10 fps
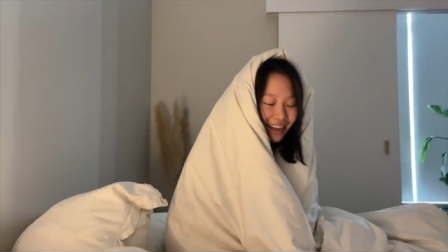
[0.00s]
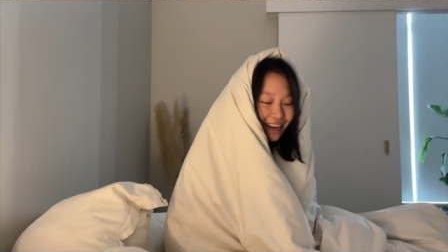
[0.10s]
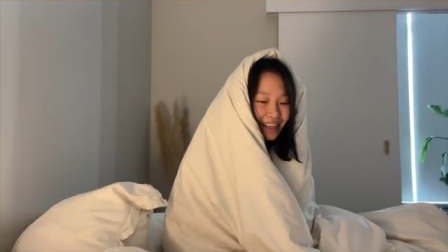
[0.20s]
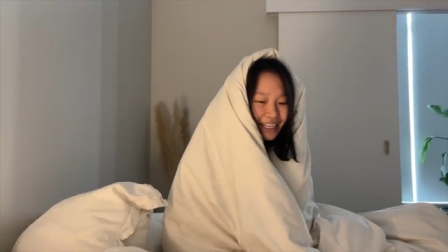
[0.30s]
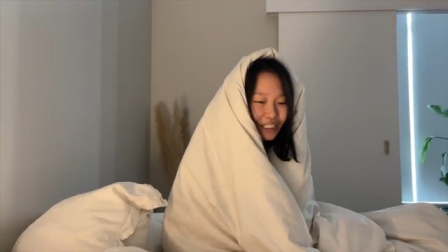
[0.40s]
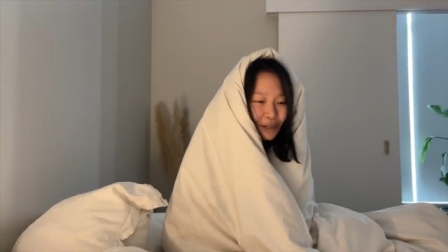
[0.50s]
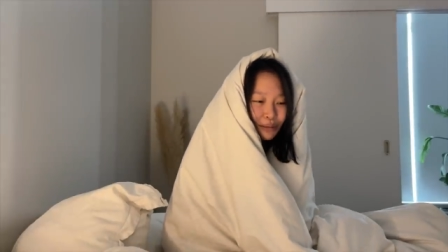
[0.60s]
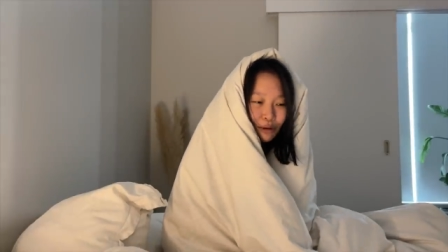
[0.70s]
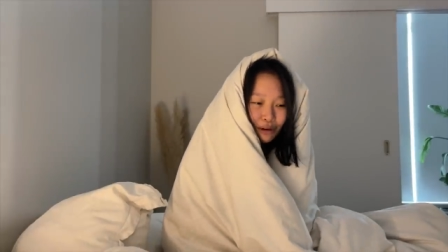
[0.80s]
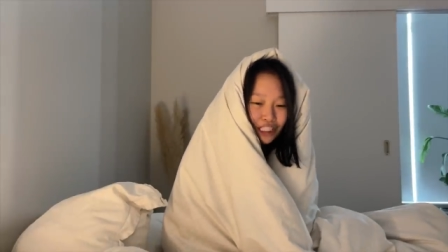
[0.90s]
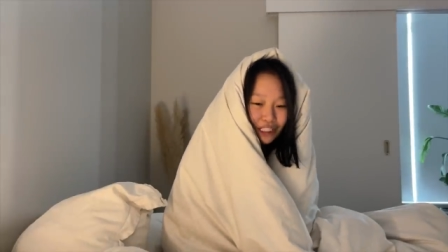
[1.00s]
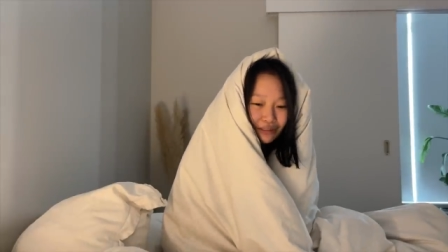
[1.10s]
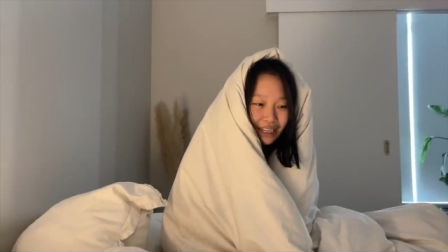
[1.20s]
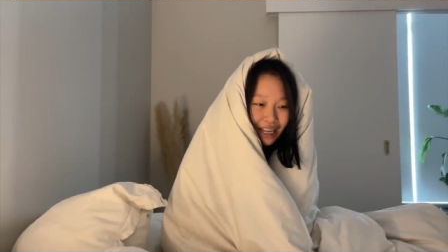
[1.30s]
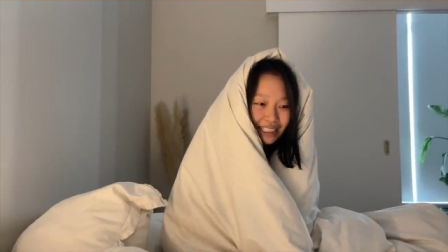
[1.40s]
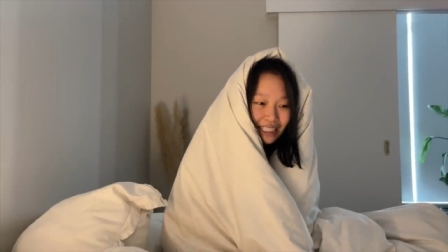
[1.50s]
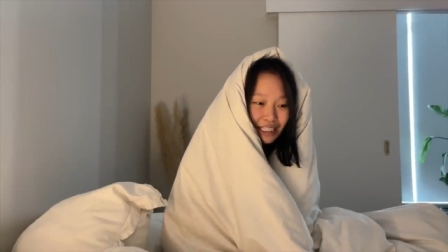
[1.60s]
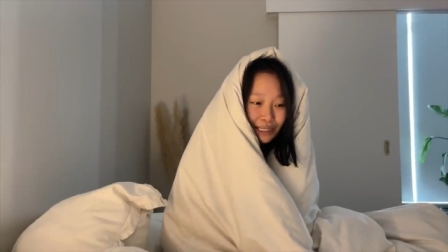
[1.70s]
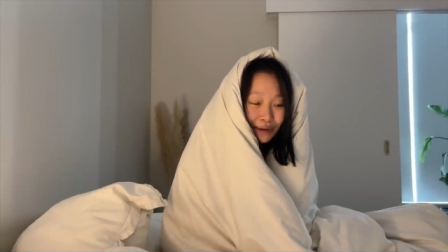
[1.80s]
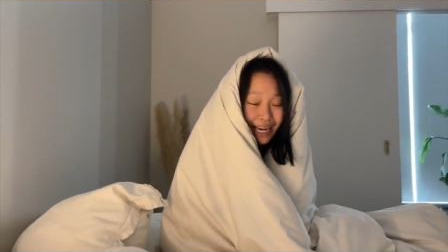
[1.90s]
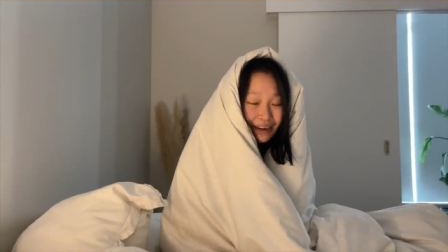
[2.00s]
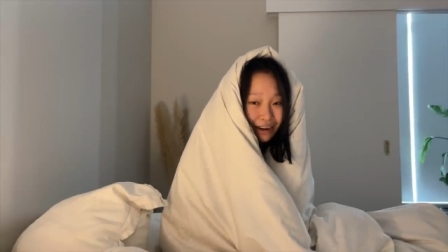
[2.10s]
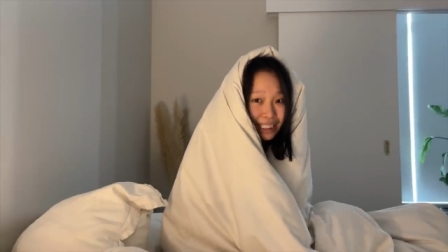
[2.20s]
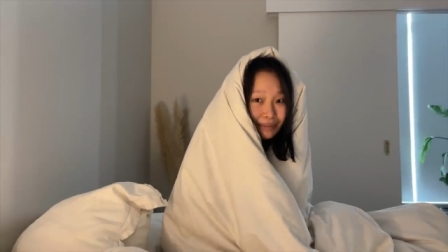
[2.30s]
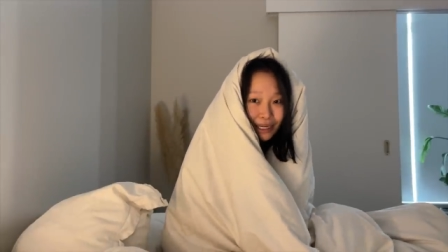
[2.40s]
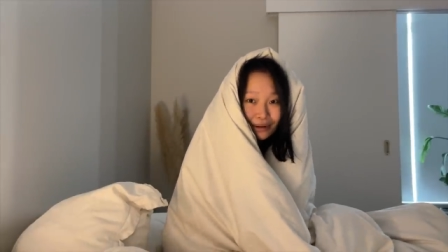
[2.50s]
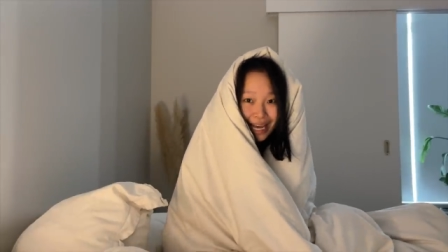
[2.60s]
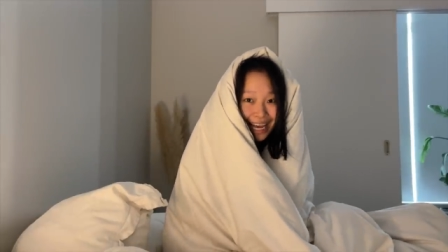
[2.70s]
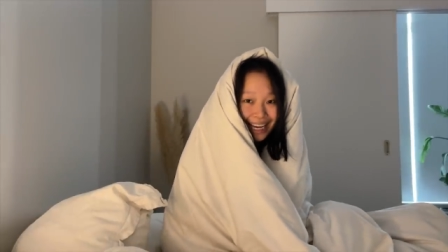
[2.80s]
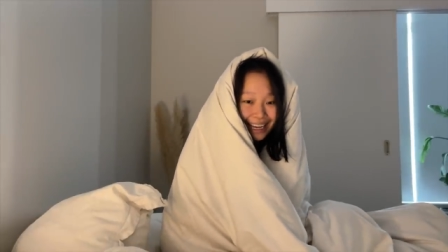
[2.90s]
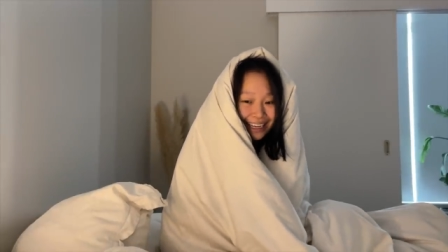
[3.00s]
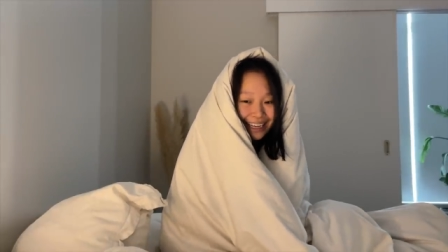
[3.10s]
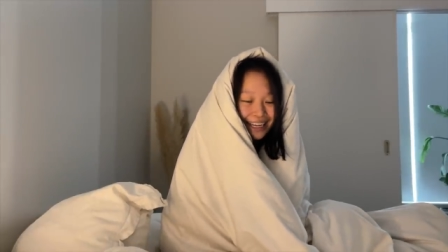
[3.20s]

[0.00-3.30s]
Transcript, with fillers: I think it's so important to realize that it's okay not to be okay,